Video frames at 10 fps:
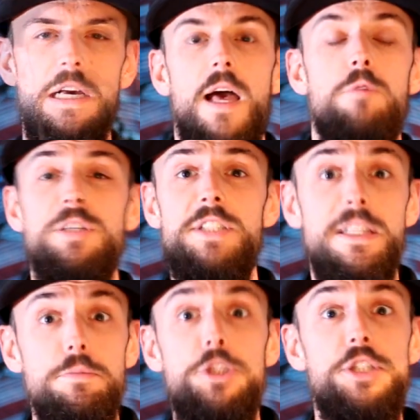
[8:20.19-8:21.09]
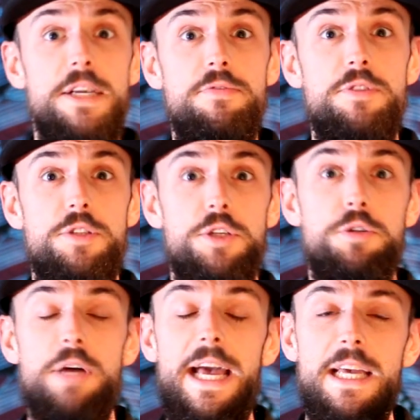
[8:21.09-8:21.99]
and we see them shift
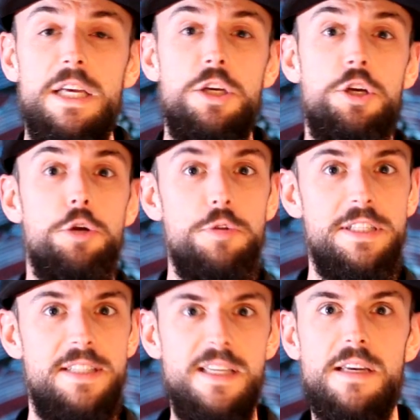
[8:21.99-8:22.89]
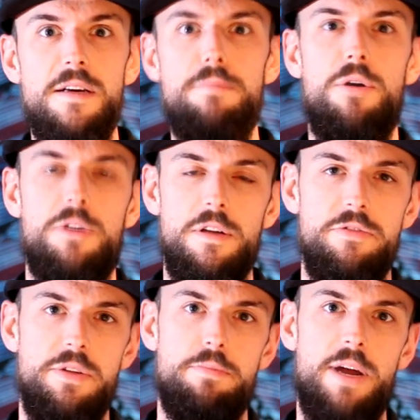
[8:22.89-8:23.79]
to a unity model
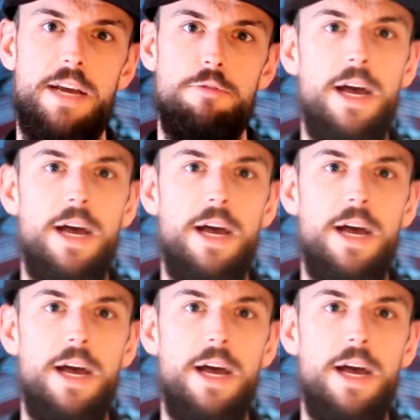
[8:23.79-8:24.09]
of the brain